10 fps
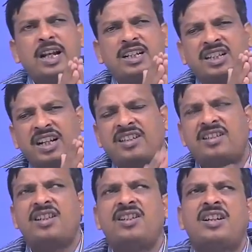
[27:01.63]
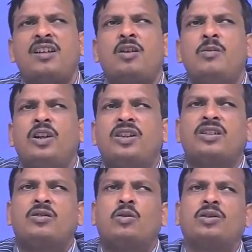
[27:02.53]
is 6 digital
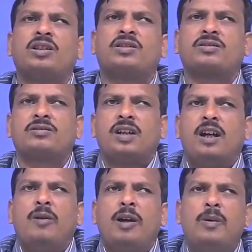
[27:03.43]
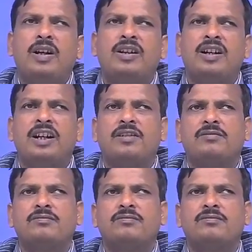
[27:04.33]
communication courses available in the net.